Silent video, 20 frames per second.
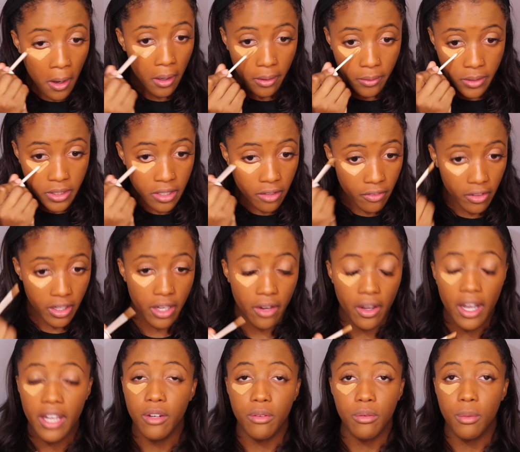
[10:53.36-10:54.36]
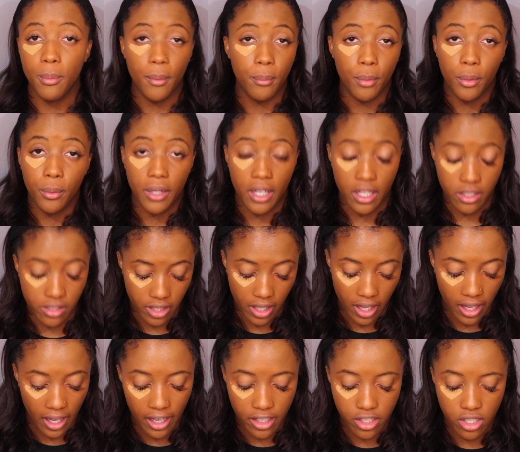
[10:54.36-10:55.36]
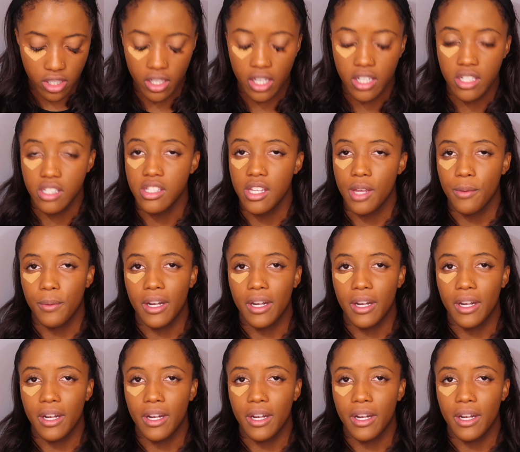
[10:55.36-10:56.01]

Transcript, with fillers: a recent video. I don't remember what I say. I just kind of say